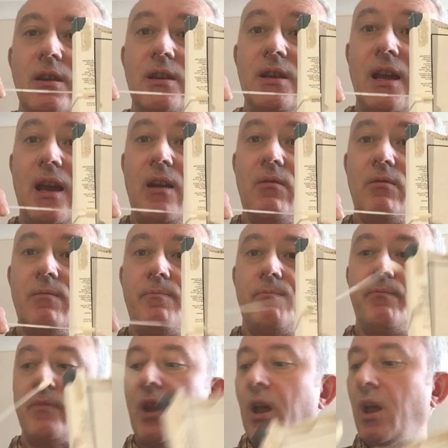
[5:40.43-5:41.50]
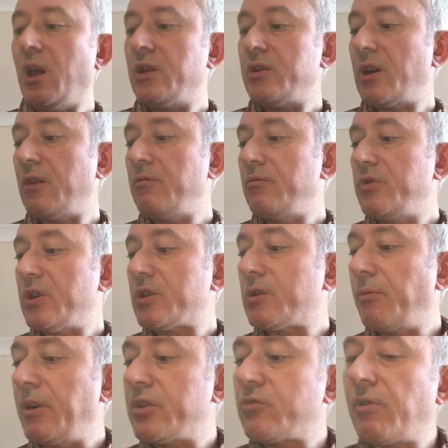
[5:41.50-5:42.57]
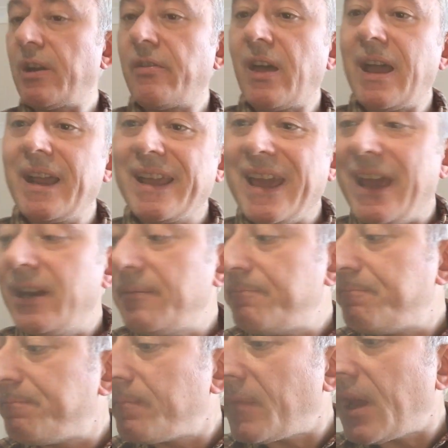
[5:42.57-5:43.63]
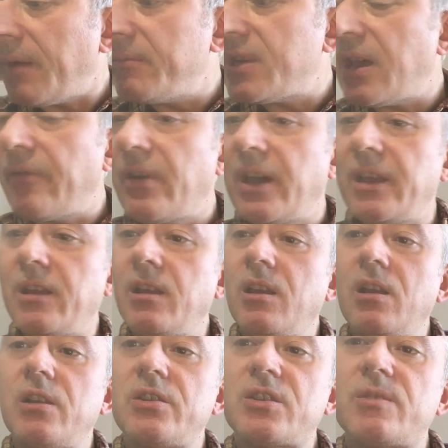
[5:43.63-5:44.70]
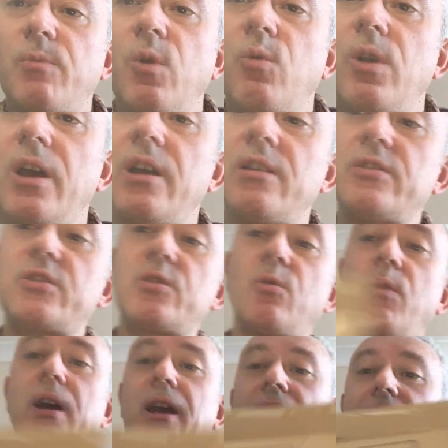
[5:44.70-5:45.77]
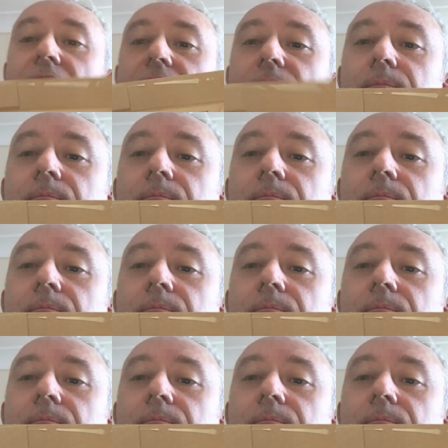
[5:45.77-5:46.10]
down. So just to illustrate that again, and to have a smaller square here,